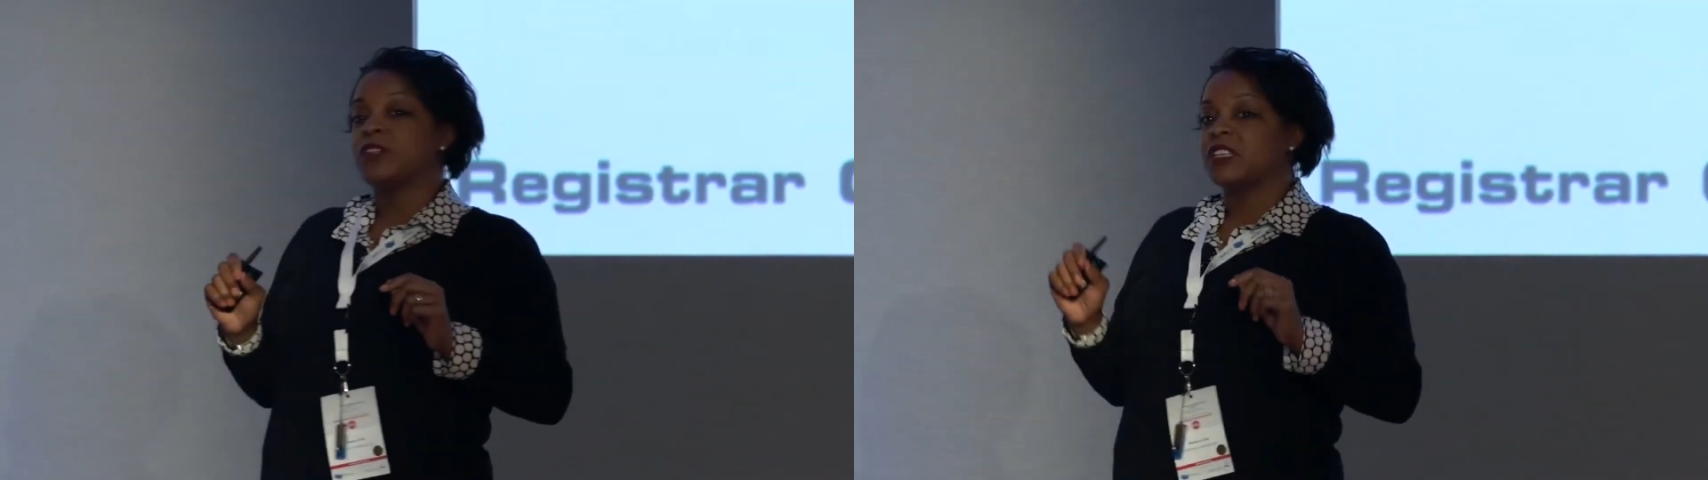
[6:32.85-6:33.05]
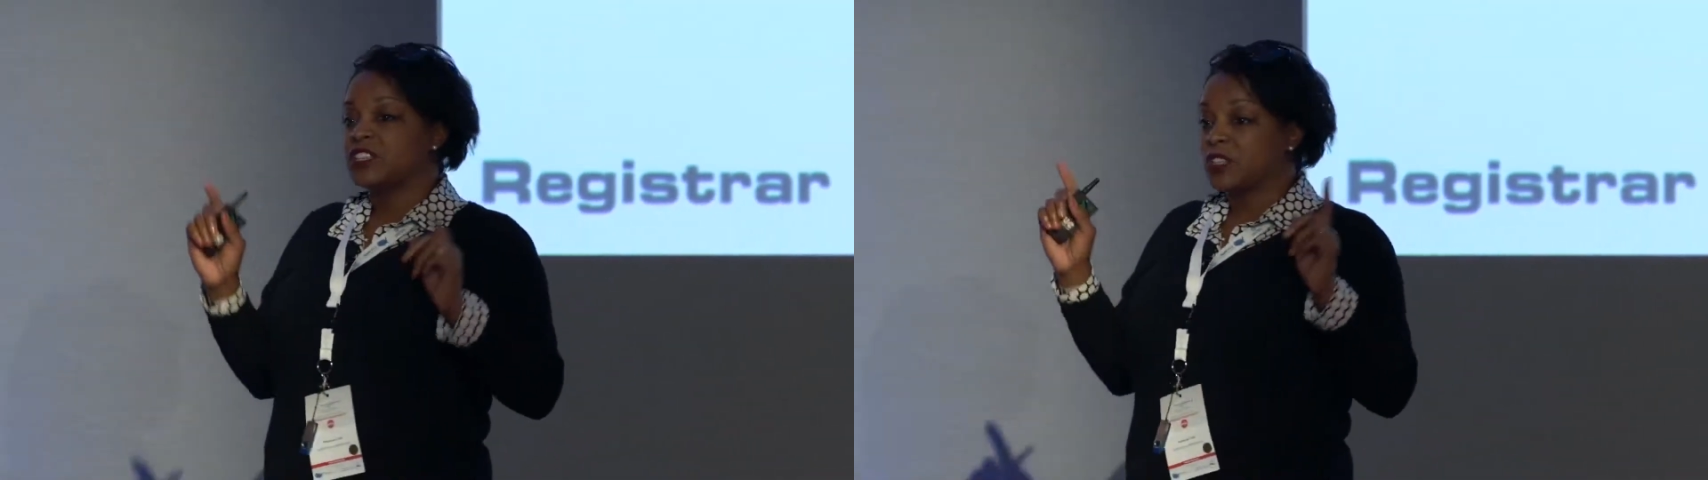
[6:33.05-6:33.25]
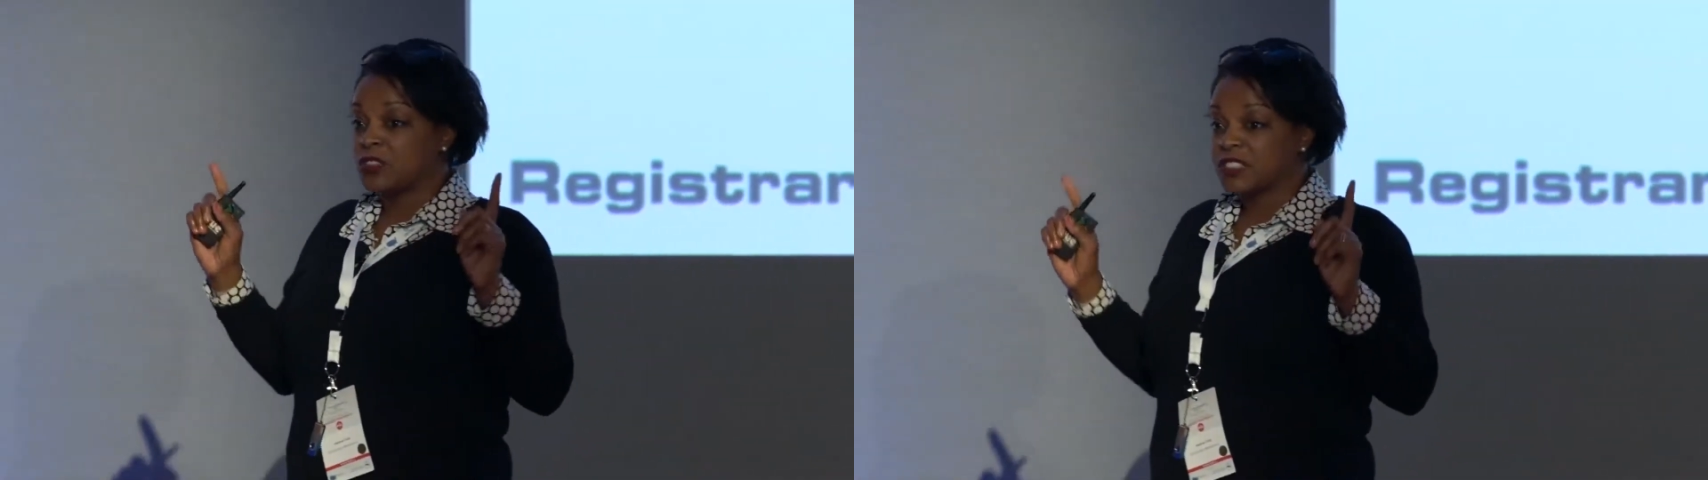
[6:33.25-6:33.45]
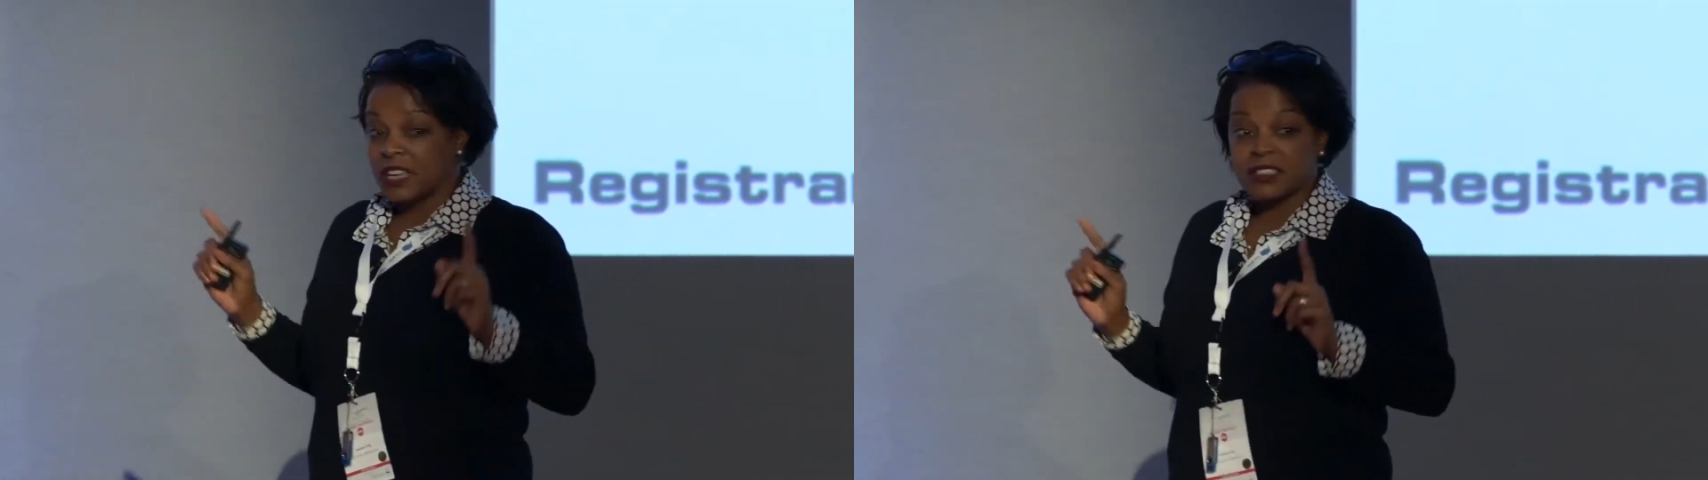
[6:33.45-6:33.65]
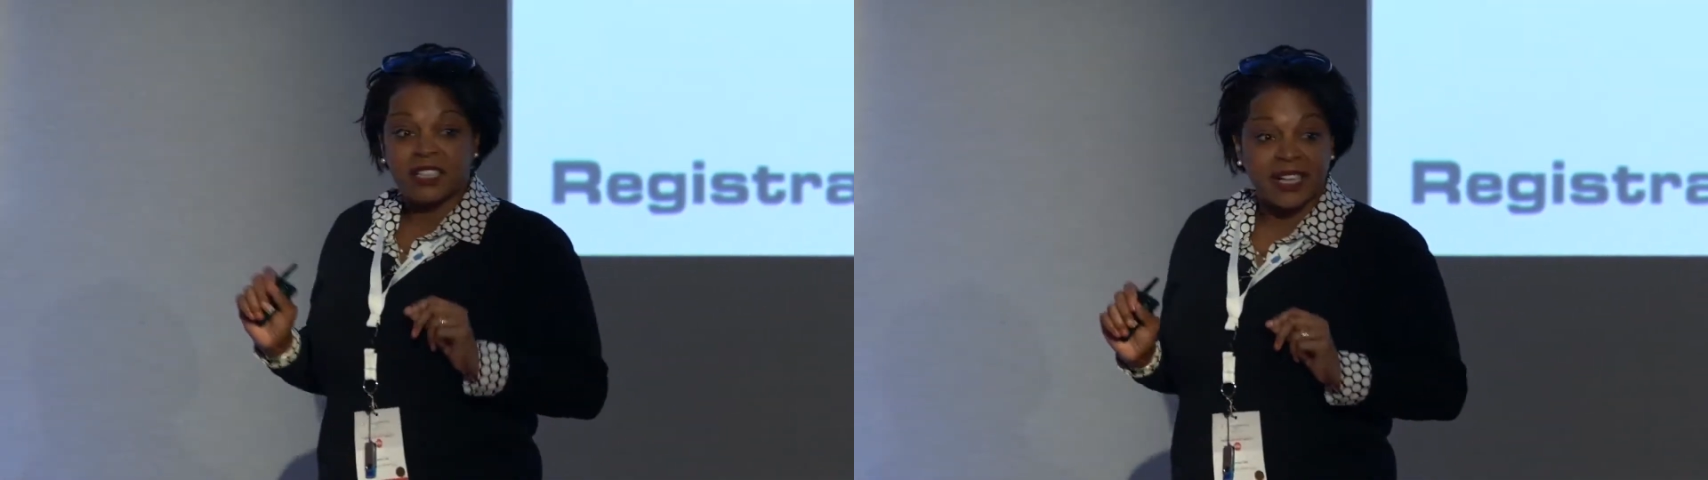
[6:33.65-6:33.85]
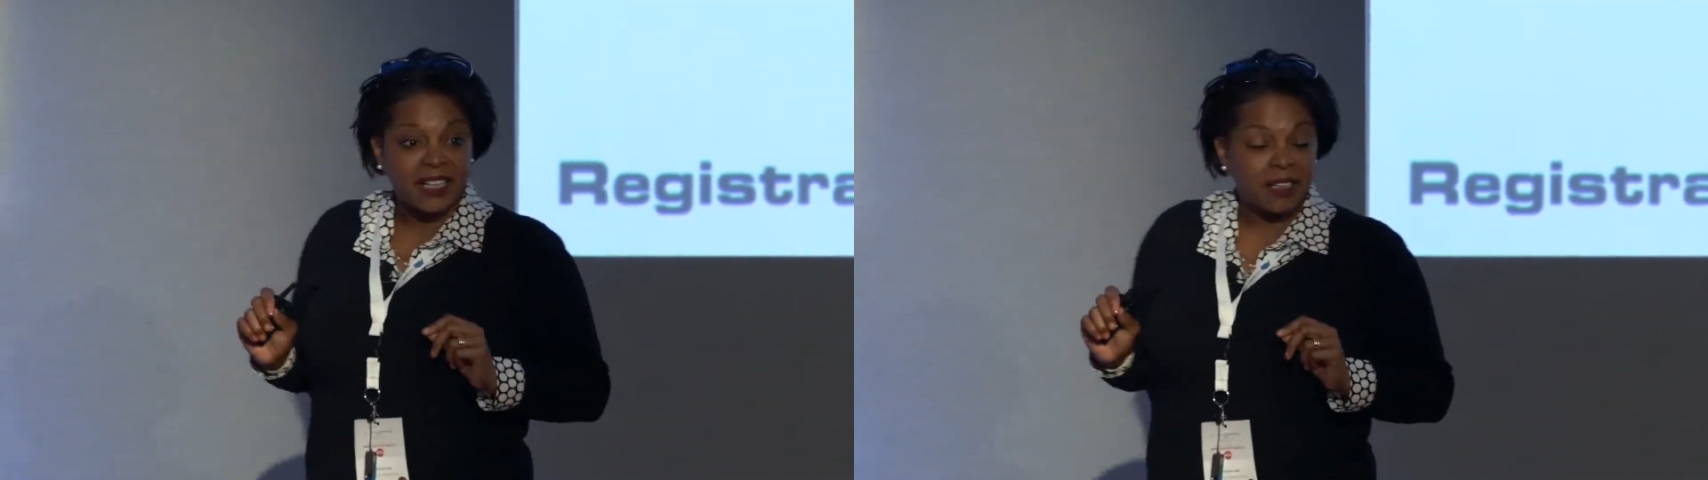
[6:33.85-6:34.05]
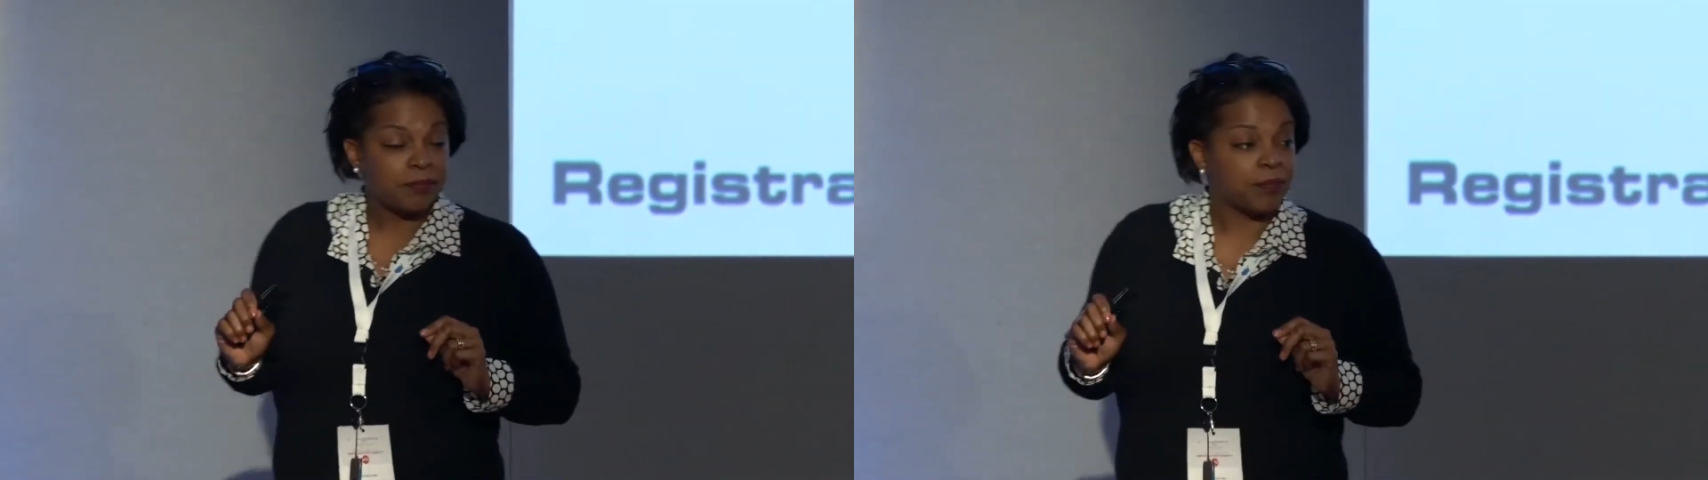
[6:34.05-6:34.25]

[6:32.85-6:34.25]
that chose Cousin Eddie,